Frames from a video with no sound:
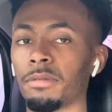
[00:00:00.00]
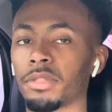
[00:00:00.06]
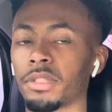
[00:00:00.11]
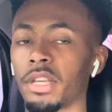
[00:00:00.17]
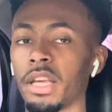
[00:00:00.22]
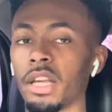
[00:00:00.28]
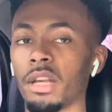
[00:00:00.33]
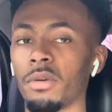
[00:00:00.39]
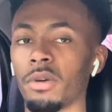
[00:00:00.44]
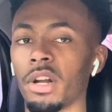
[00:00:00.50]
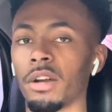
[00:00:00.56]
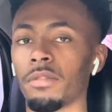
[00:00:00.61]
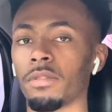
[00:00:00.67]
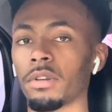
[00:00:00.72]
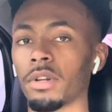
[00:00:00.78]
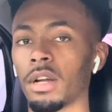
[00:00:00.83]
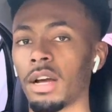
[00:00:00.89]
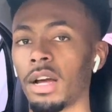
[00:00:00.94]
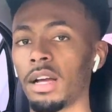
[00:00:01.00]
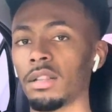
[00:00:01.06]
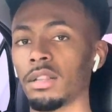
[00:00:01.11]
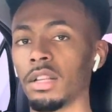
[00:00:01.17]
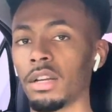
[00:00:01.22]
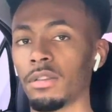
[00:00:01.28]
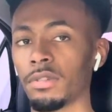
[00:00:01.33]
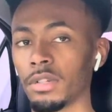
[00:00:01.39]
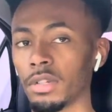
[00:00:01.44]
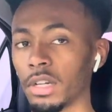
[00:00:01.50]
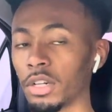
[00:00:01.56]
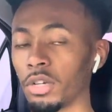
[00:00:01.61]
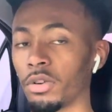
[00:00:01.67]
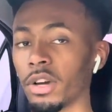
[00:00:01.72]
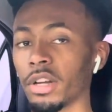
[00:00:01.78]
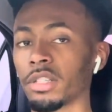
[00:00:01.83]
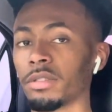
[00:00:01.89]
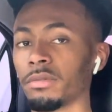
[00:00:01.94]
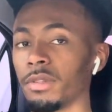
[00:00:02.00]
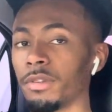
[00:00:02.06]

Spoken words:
skinny or whatever, I love an aggressive